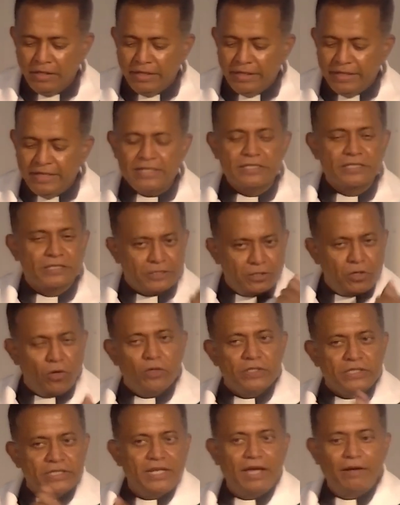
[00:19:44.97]
He is
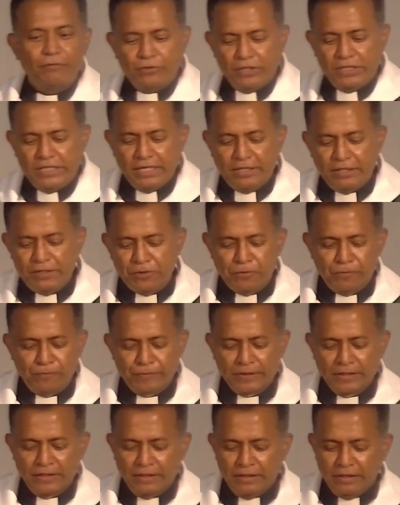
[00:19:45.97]
close enough to hear you.
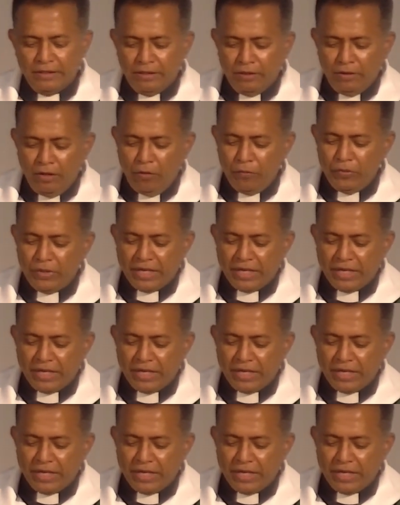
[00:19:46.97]
We